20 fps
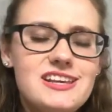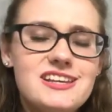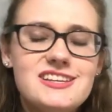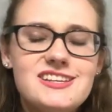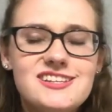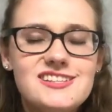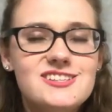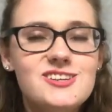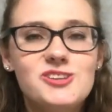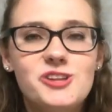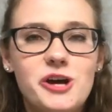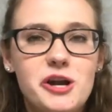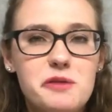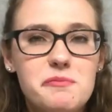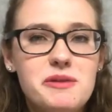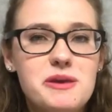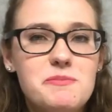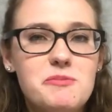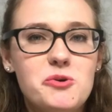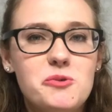is a lot of
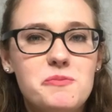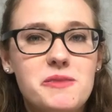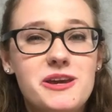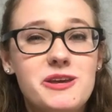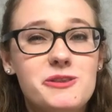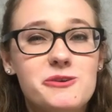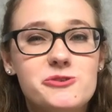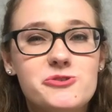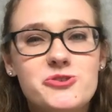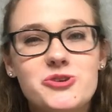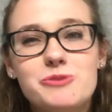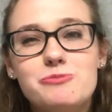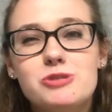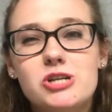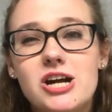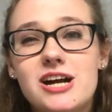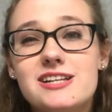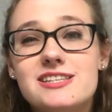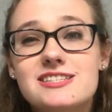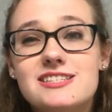people make those group
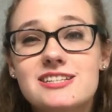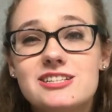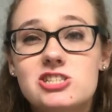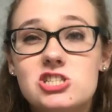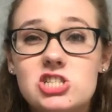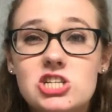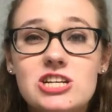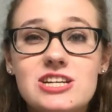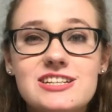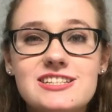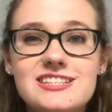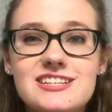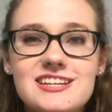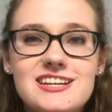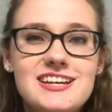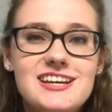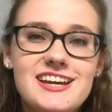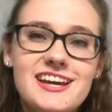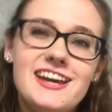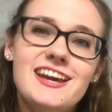chats to cheat,
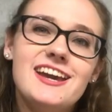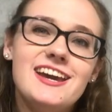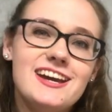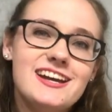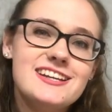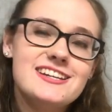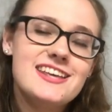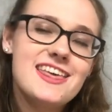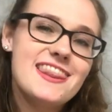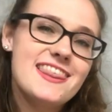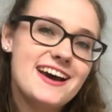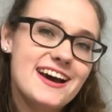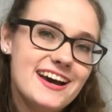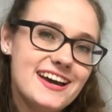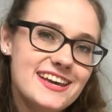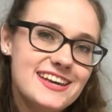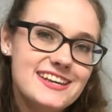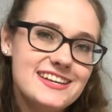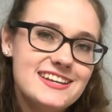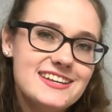and that
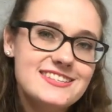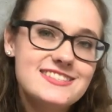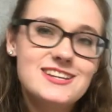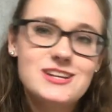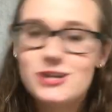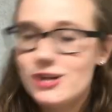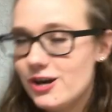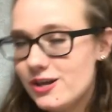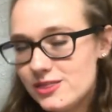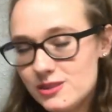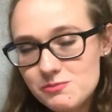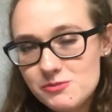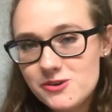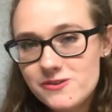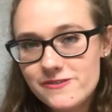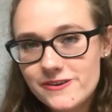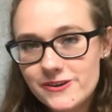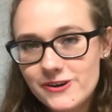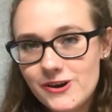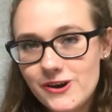is not the
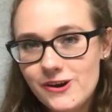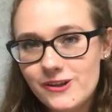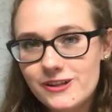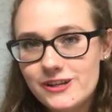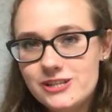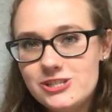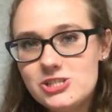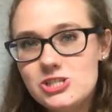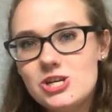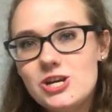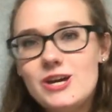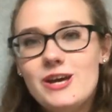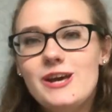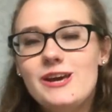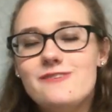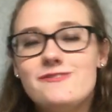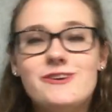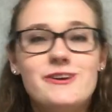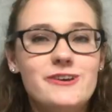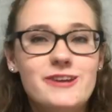move in college.
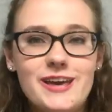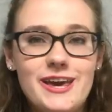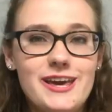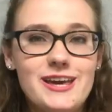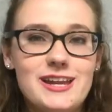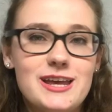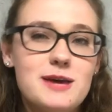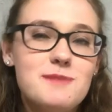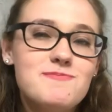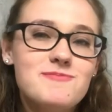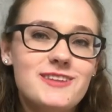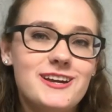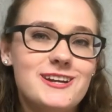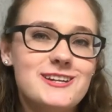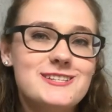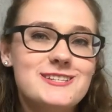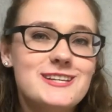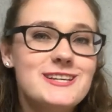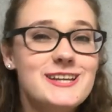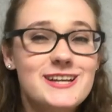If you go to A&M, that
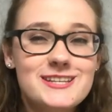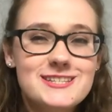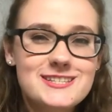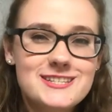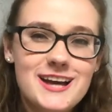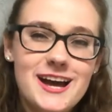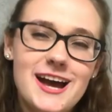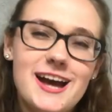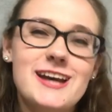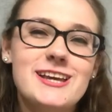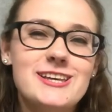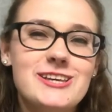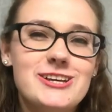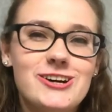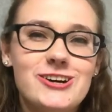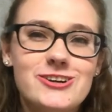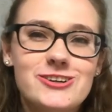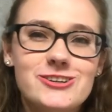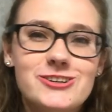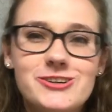is against the Aggie
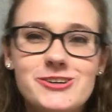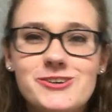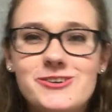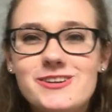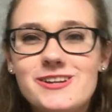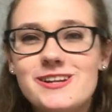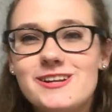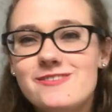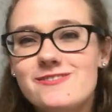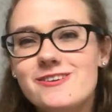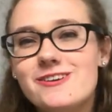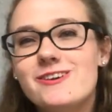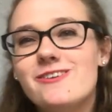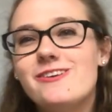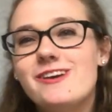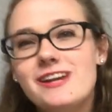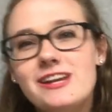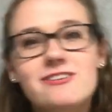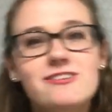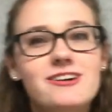honor code, and if you go
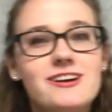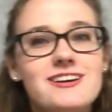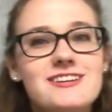anywhere